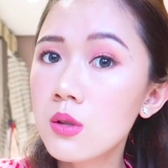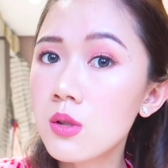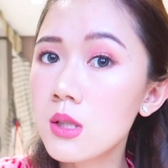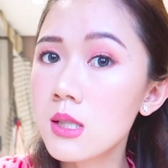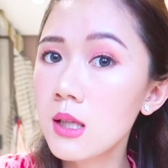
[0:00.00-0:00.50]

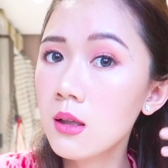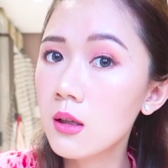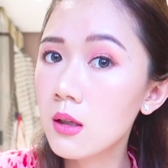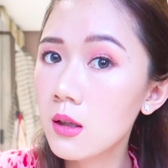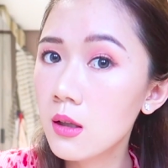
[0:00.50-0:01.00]
So you see?
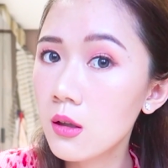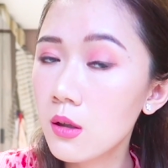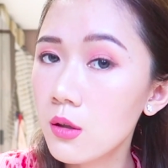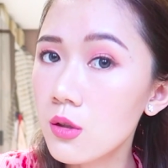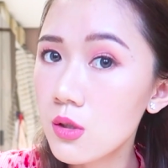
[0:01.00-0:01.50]

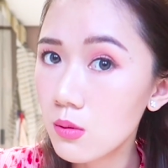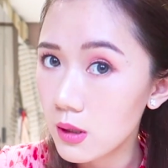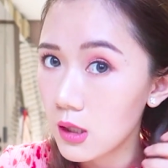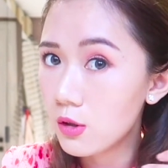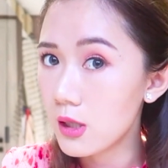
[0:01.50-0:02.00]
Here's
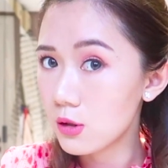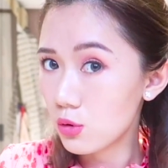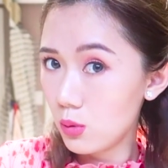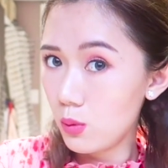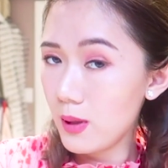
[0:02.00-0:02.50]
already your
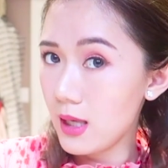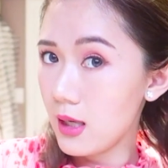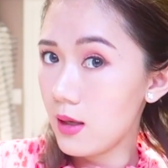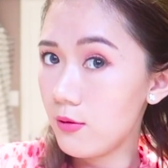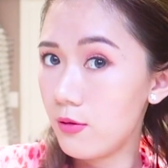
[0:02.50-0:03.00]
natural
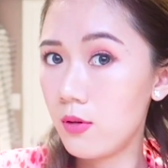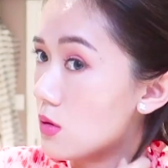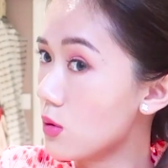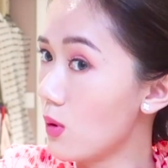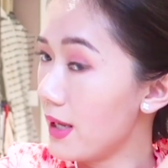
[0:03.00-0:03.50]
wave.
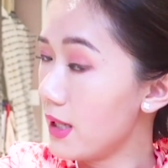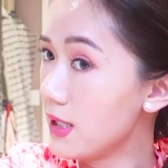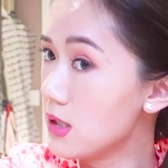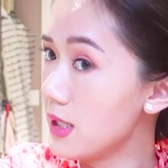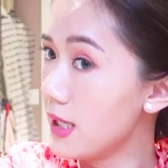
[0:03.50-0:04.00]
So I like
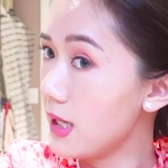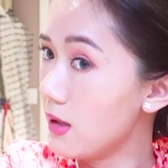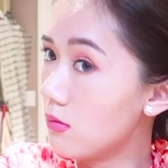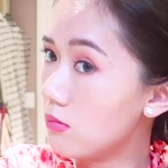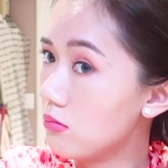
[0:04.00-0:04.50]
to get
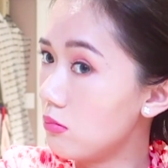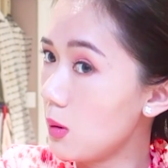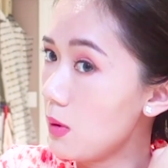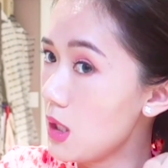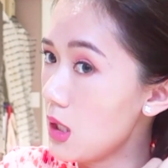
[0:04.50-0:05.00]

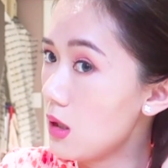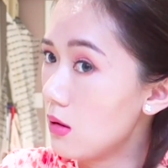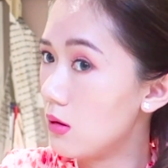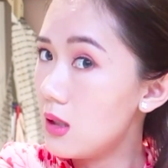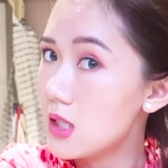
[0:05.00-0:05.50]
maybe
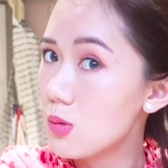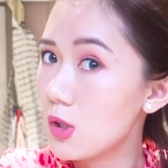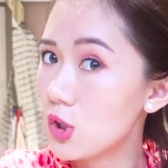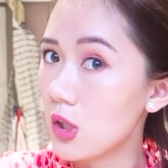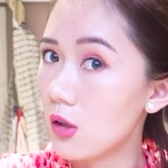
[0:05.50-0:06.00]
this
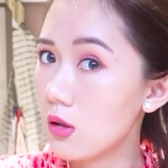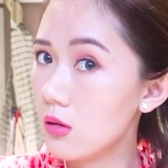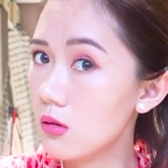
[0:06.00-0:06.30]
much hair.